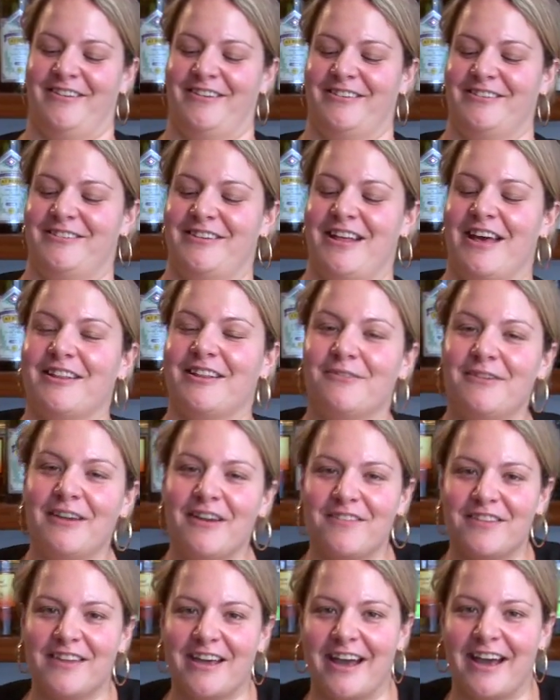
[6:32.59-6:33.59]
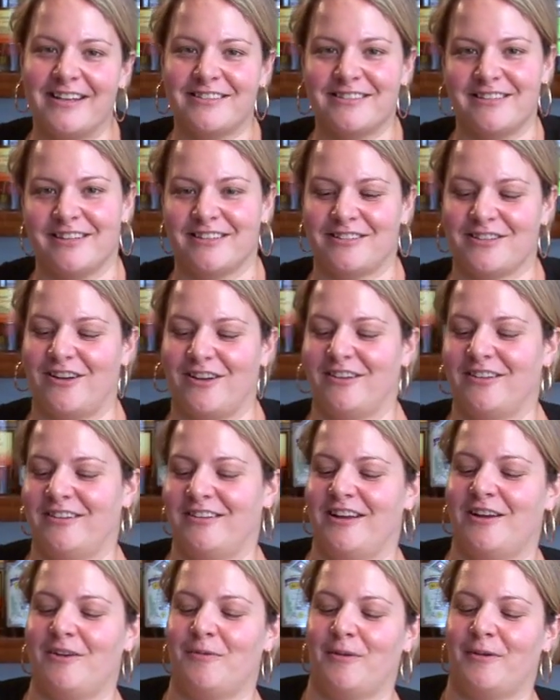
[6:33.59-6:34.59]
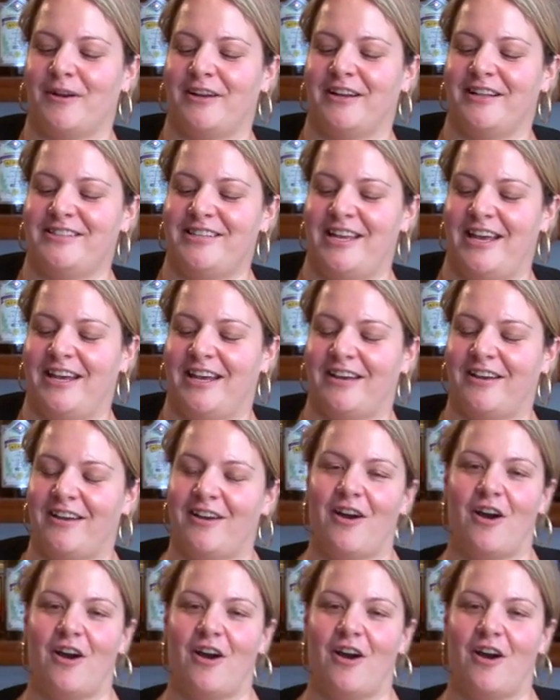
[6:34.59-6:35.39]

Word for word: So now that we have the ice and it's all in there, we're gonna take